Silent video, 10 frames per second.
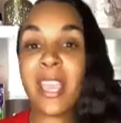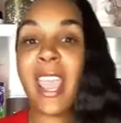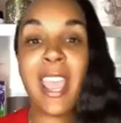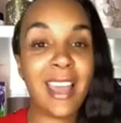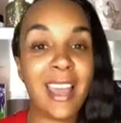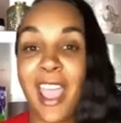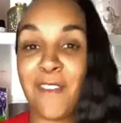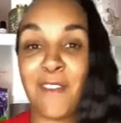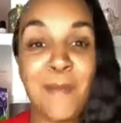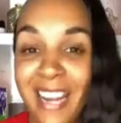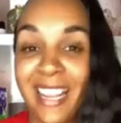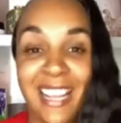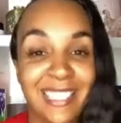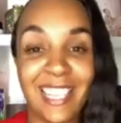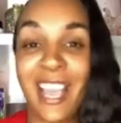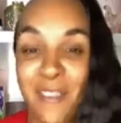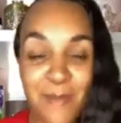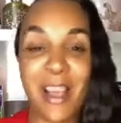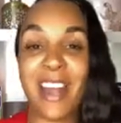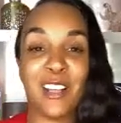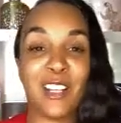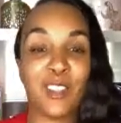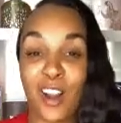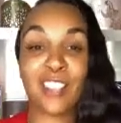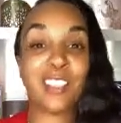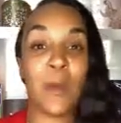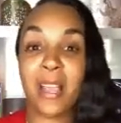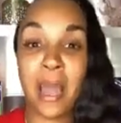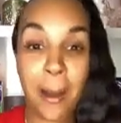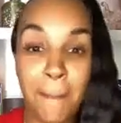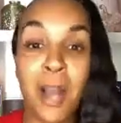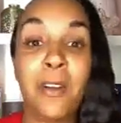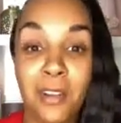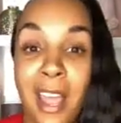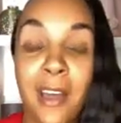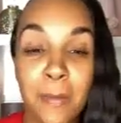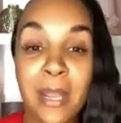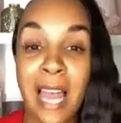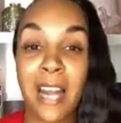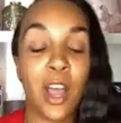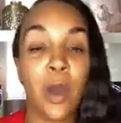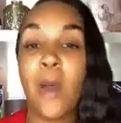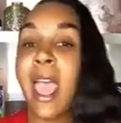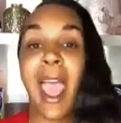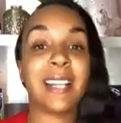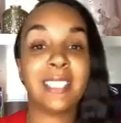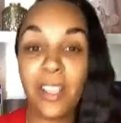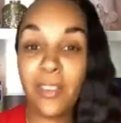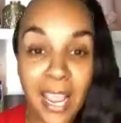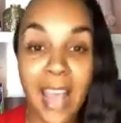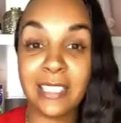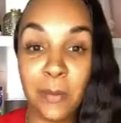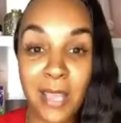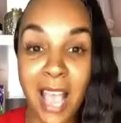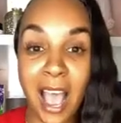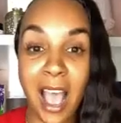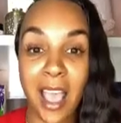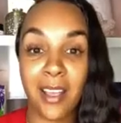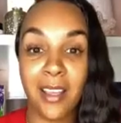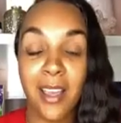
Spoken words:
can't let everybody get to everybody else first. Now we got to buckle down and be like, no, activity has to be high.